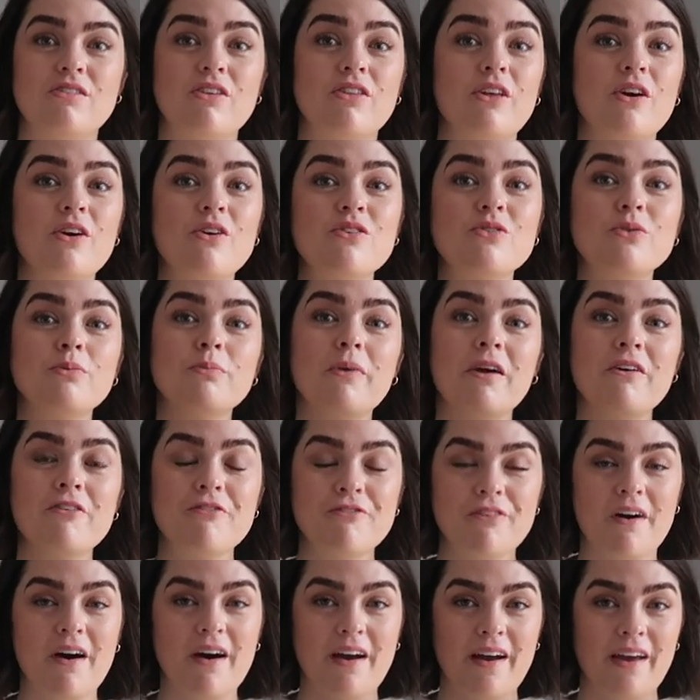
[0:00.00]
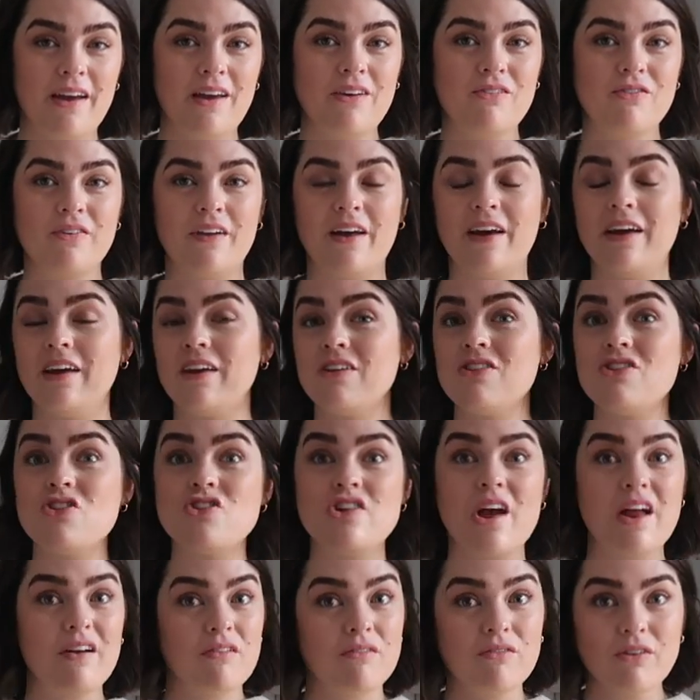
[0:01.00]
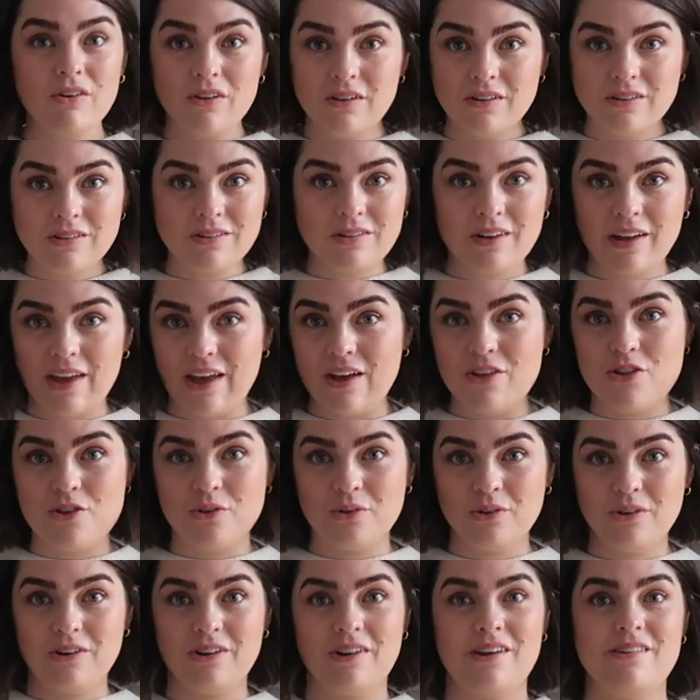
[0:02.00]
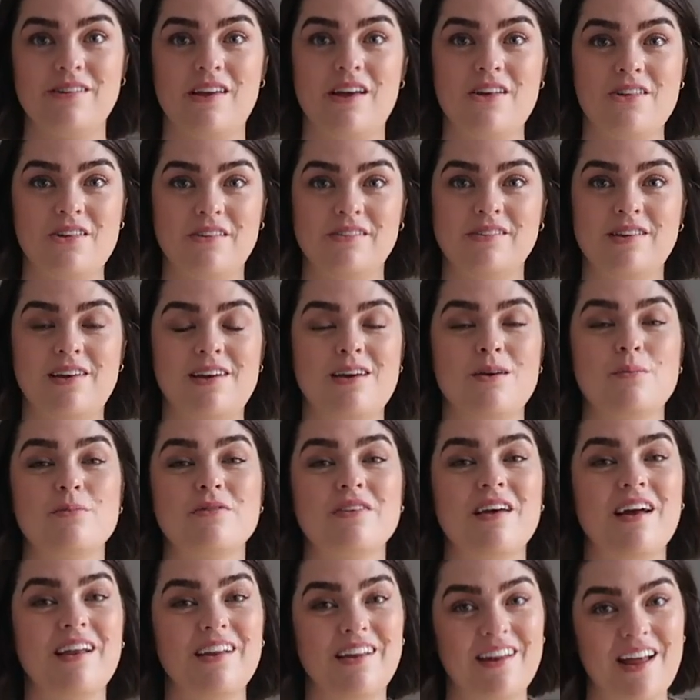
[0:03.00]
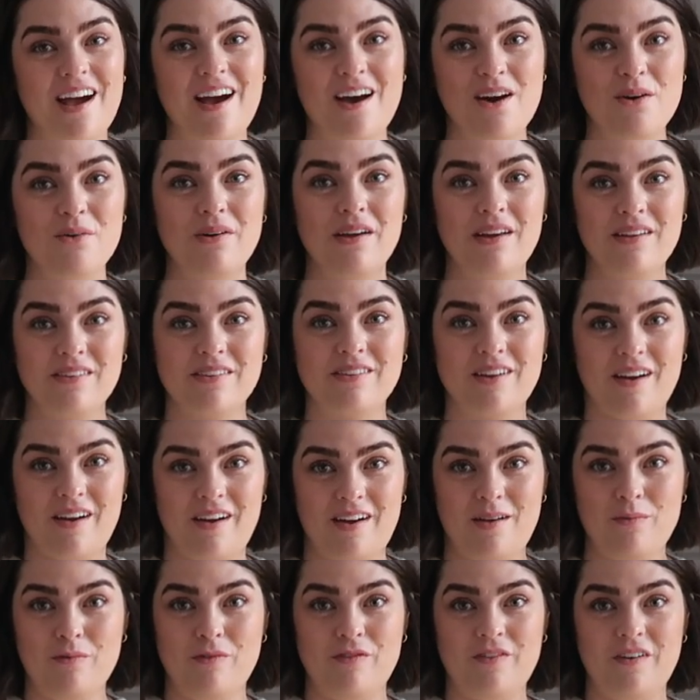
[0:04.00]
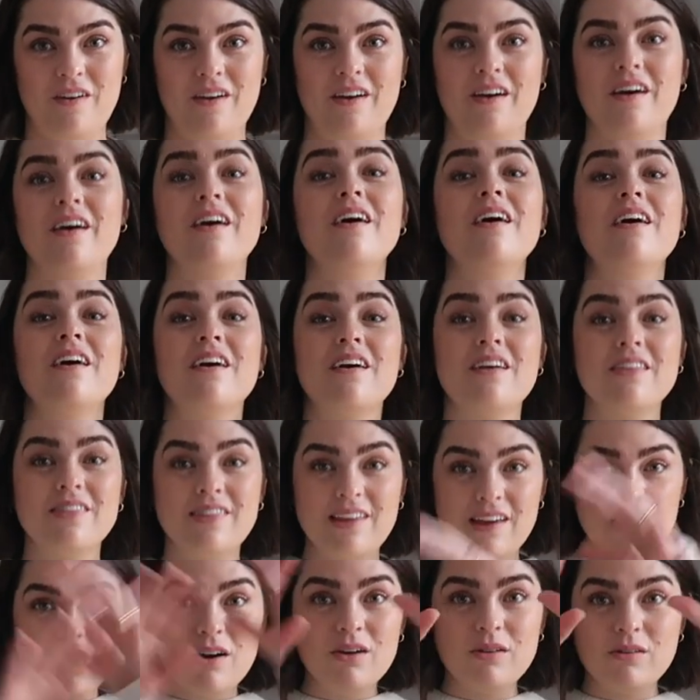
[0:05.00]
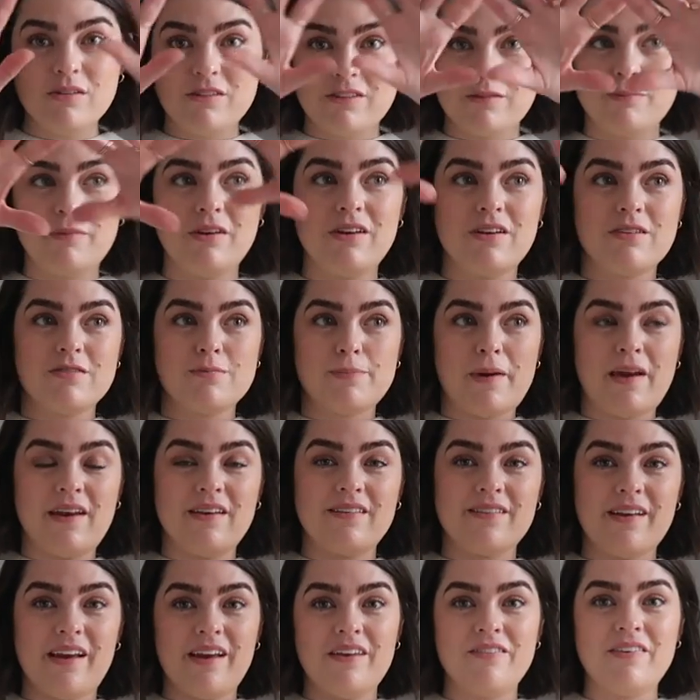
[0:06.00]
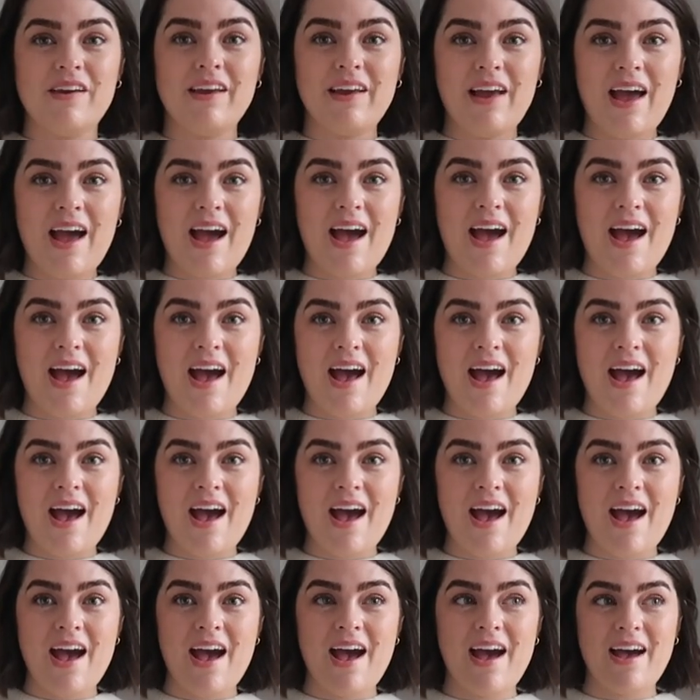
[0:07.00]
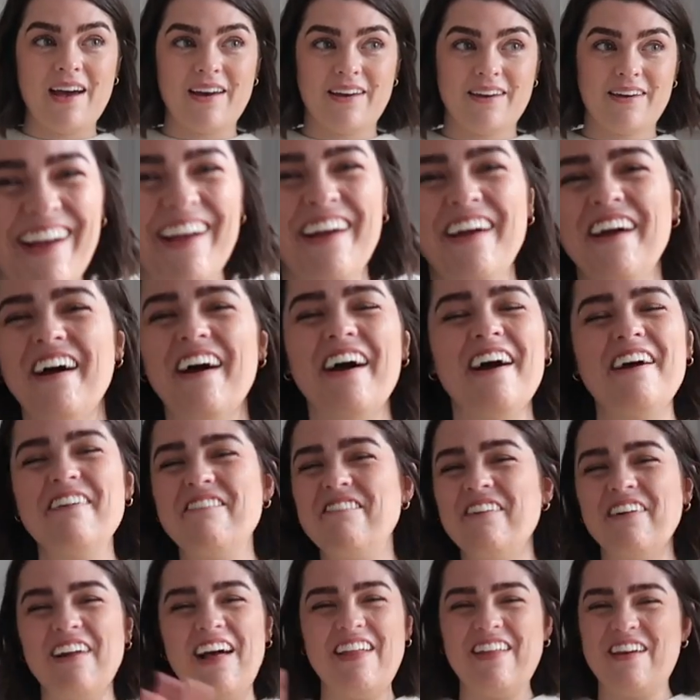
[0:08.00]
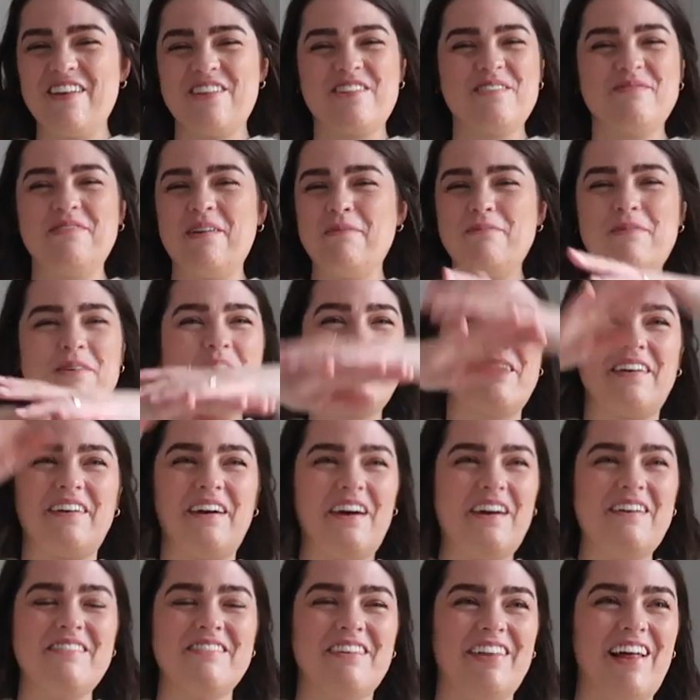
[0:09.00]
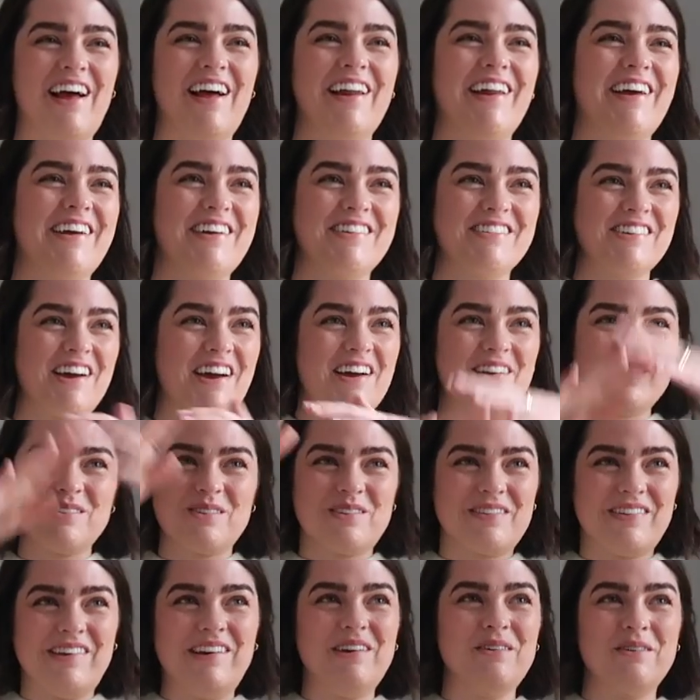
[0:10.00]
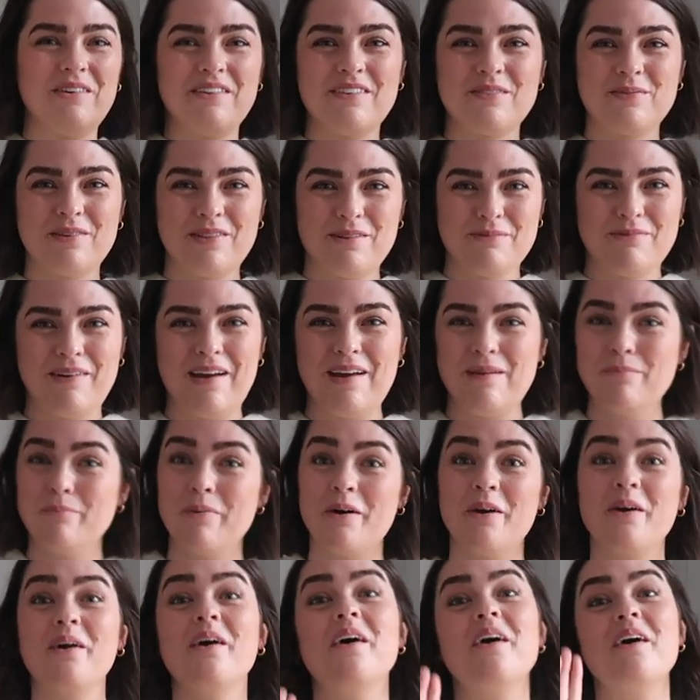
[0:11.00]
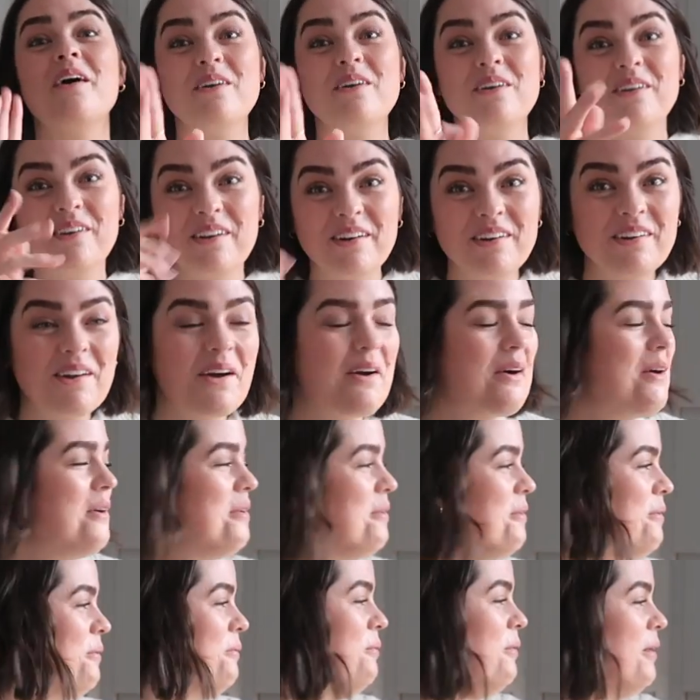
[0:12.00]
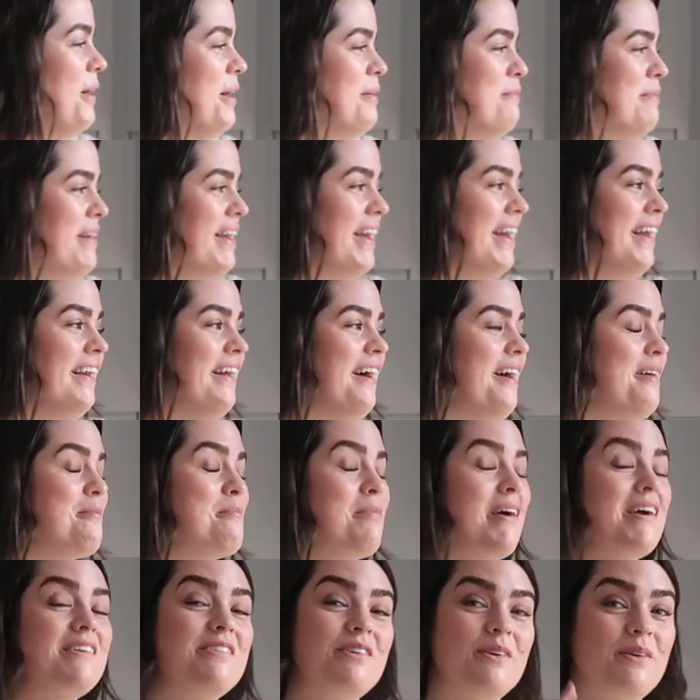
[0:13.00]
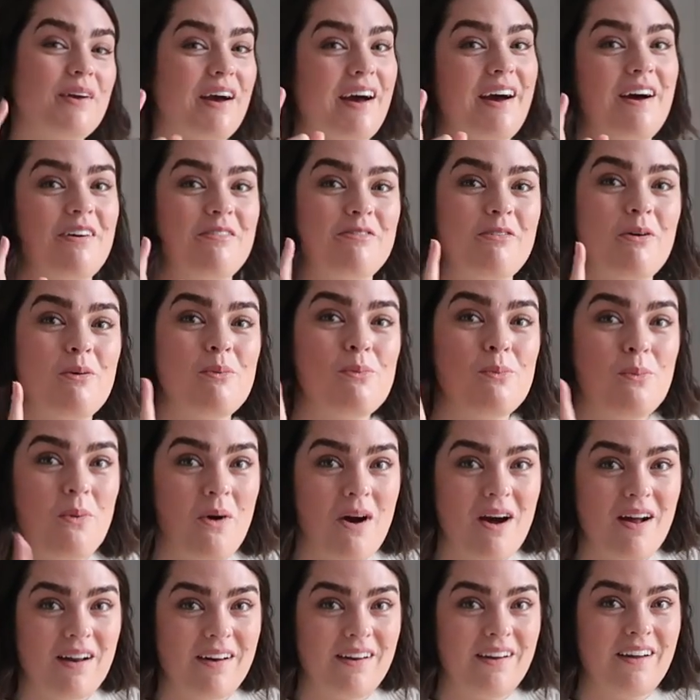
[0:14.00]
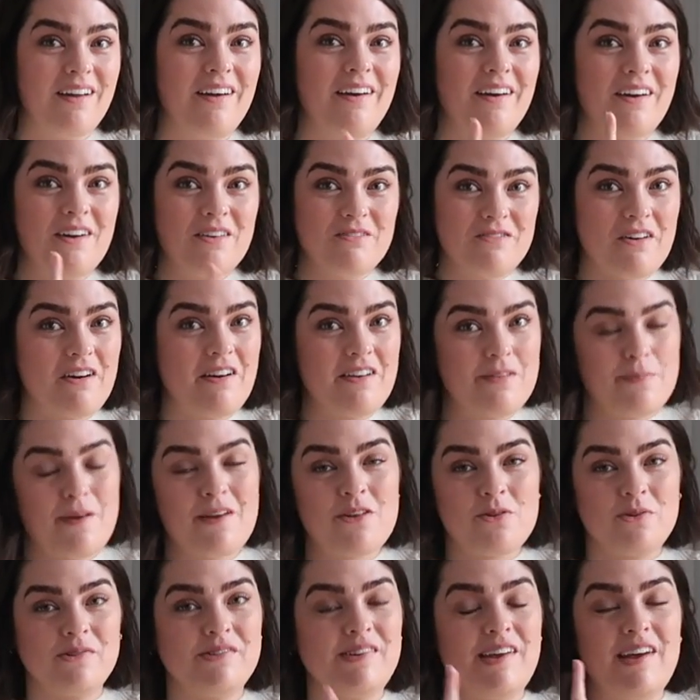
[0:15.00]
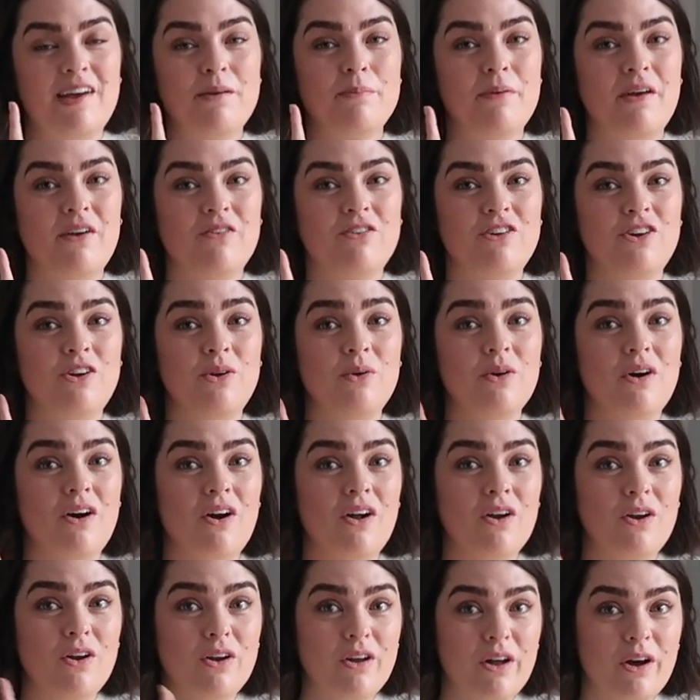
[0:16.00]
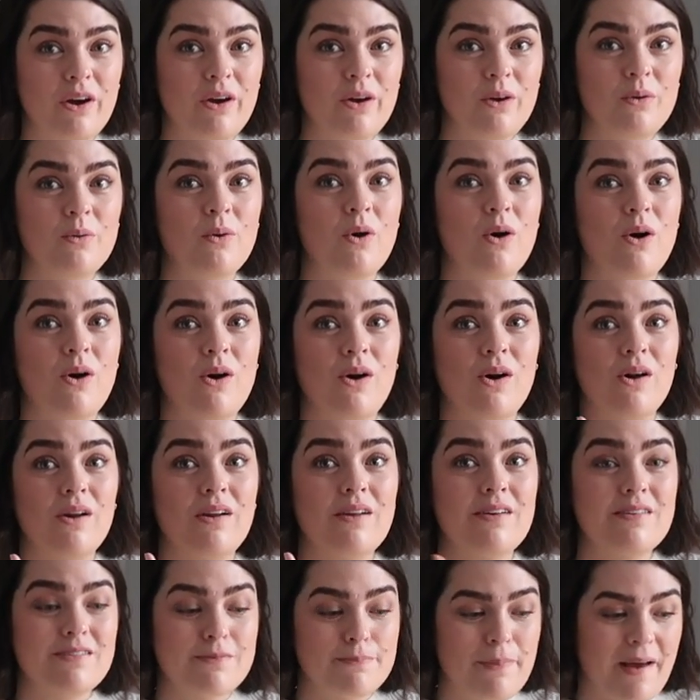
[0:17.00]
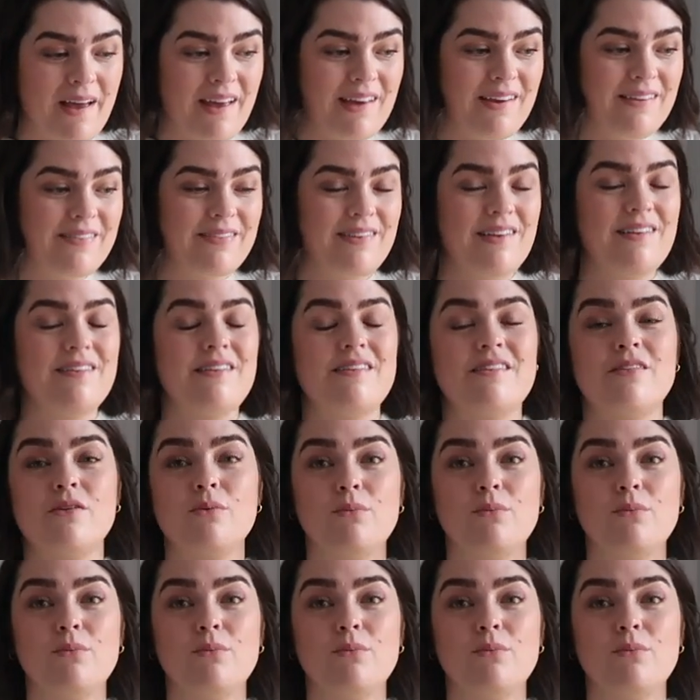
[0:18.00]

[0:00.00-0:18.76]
So those are my five like general kitchen organization tips, and now it's time for the ultimate space saving hack. I feel like there should be music over that, like a title sequence with a rainbow. You know what I mean. But I do have one very special tip. If you are low on space, this is